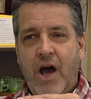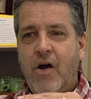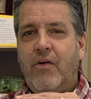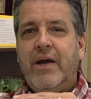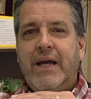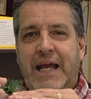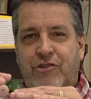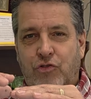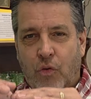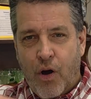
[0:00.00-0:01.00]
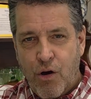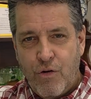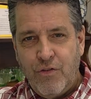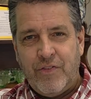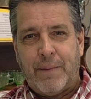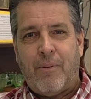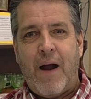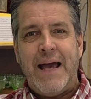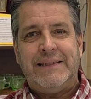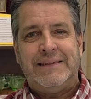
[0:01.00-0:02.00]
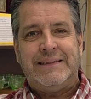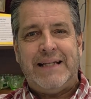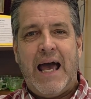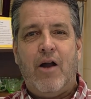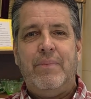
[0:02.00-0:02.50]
No, it drove the prices down